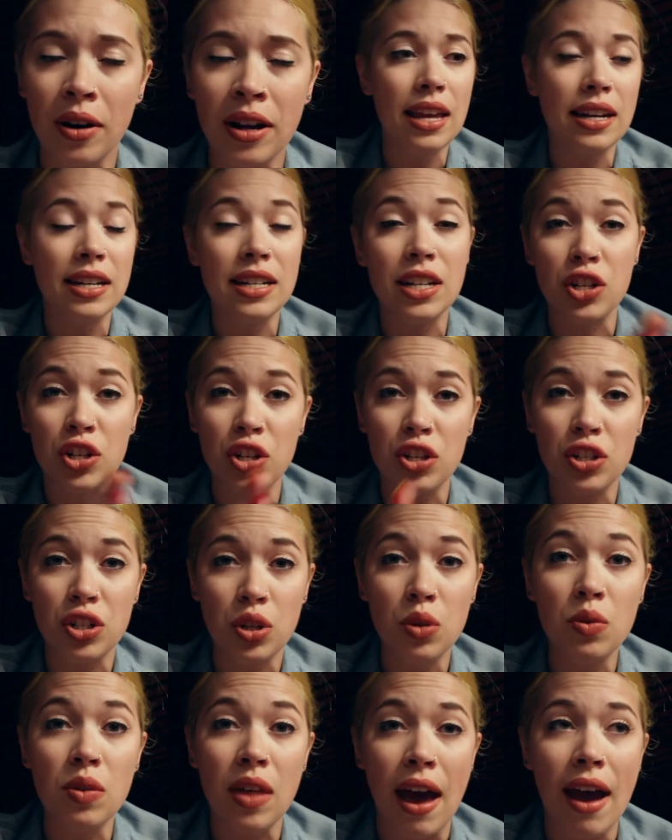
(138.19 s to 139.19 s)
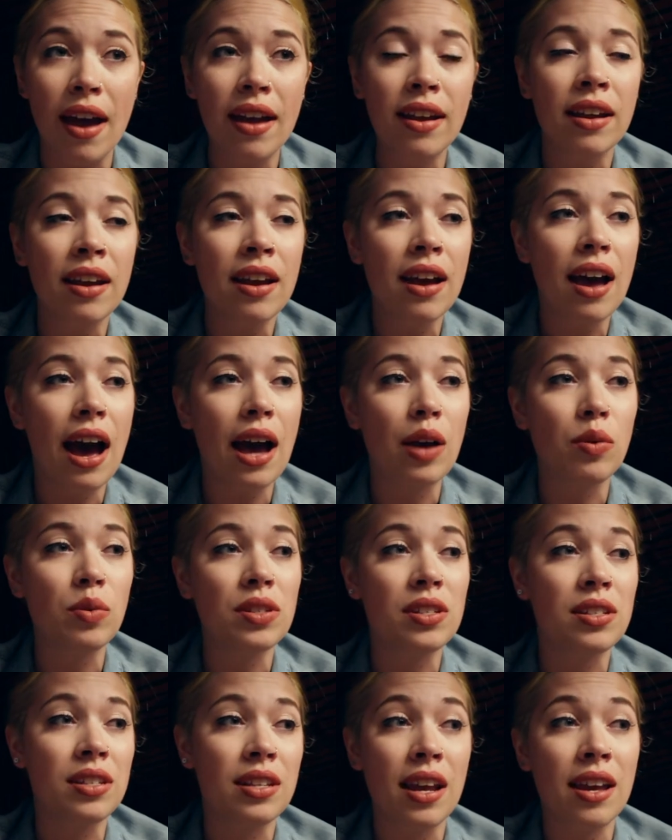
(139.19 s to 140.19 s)
In addition to that, I
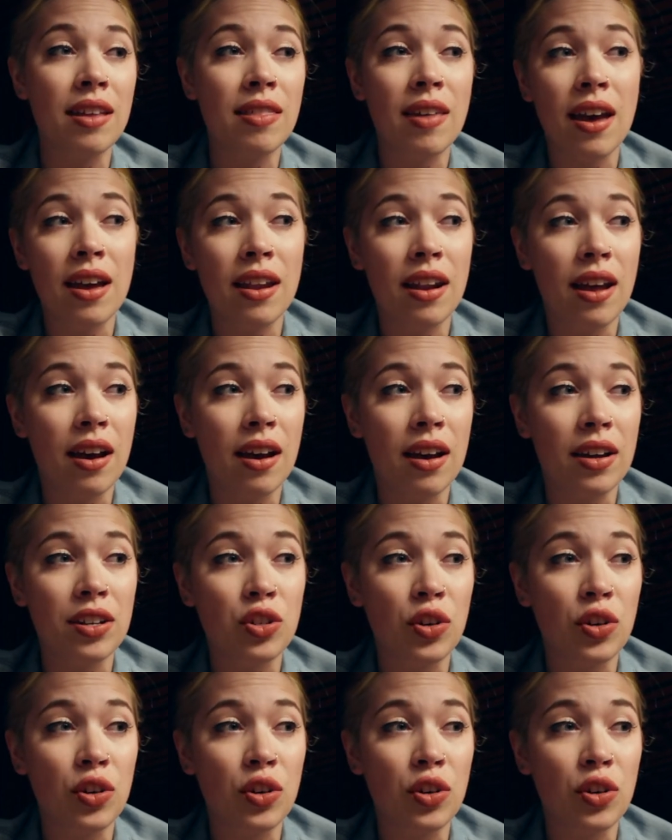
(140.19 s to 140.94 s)
would say that uh,